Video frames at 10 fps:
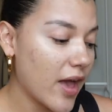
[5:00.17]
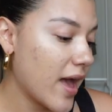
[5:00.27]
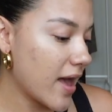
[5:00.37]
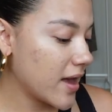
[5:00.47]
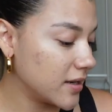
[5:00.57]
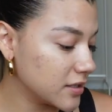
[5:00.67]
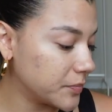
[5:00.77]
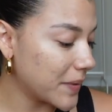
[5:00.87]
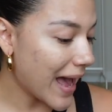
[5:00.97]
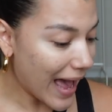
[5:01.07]
and
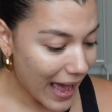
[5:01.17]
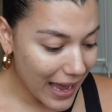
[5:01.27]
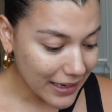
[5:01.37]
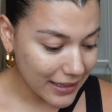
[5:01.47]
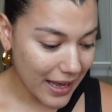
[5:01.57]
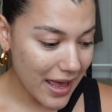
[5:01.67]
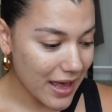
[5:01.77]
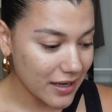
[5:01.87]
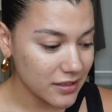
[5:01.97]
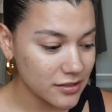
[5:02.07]
pack
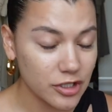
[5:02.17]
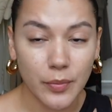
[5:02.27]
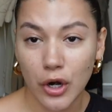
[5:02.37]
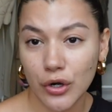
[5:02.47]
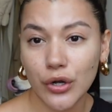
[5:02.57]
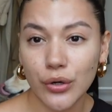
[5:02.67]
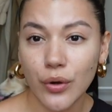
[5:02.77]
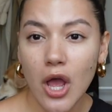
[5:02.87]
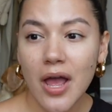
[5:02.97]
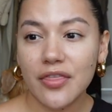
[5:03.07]
and tomorrow
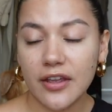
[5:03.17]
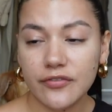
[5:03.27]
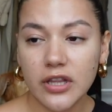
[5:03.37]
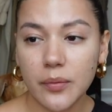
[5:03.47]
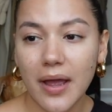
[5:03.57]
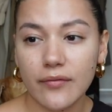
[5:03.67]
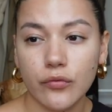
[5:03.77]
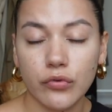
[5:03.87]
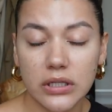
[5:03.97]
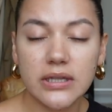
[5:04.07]
thankfully we have a
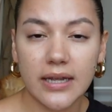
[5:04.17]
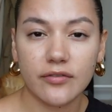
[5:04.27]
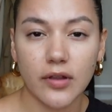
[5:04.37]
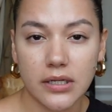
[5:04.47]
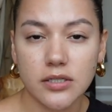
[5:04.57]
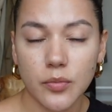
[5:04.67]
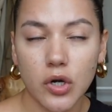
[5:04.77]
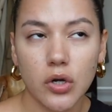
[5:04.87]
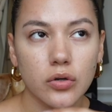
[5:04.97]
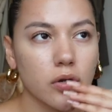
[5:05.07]
really late flight
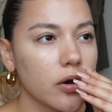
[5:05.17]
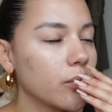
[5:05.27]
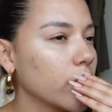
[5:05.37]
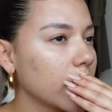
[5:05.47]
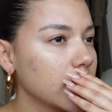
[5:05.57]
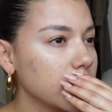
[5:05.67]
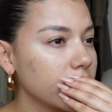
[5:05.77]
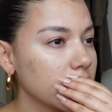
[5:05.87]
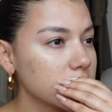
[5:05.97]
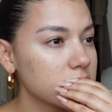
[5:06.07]
tomorrow or we're not
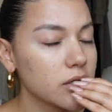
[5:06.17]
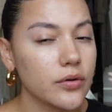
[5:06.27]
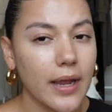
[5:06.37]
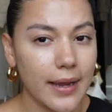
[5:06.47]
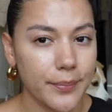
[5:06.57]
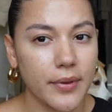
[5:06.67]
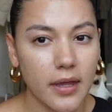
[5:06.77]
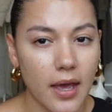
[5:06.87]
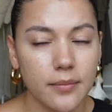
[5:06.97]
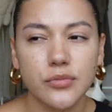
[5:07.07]
leaving until 8
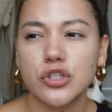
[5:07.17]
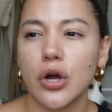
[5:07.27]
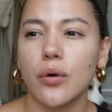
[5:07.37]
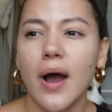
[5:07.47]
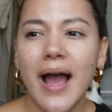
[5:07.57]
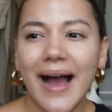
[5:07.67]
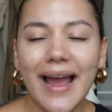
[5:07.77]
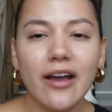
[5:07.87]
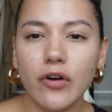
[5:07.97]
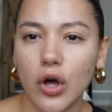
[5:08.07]
p.m so i
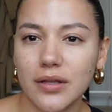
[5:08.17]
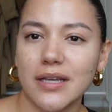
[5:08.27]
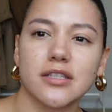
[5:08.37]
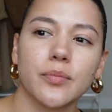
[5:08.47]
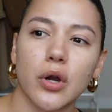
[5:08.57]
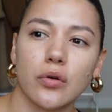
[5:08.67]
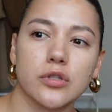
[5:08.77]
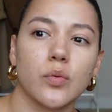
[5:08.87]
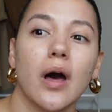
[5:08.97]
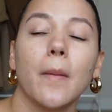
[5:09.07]
have all day tomorrow
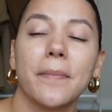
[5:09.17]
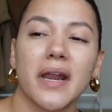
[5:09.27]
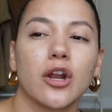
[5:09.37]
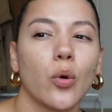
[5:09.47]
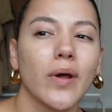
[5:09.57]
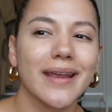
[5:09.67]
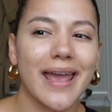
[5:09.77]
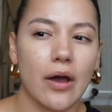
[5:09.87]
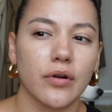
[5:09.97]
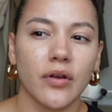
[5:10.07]
as well but i don't want to
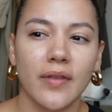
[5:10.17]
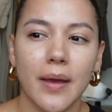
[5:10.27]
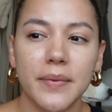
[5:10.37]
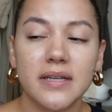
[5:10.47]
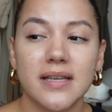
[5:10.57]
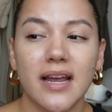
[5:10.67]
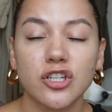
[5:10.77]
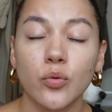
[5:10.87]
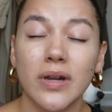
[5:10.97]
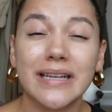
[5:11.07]
count on that because i
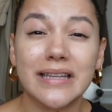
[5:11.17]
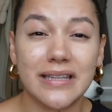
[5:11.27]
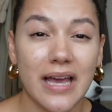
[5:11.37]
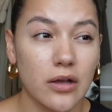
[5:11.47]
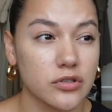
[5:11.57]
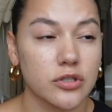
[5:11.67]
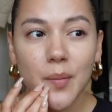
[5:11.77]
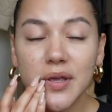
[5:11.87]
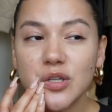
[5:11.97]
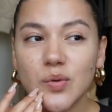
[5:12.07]
actually want to clean the house tomorrow.
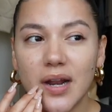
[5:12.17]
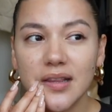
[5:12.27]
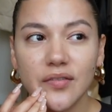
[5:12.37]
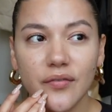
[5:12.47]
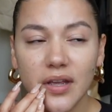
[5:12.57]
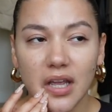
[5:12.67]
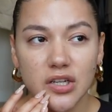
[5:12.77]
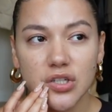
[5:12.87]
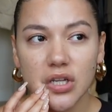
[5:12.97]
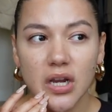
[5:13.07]
because when i leave on
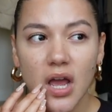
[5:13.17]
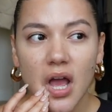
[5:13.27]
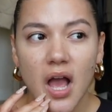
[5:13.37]
vacation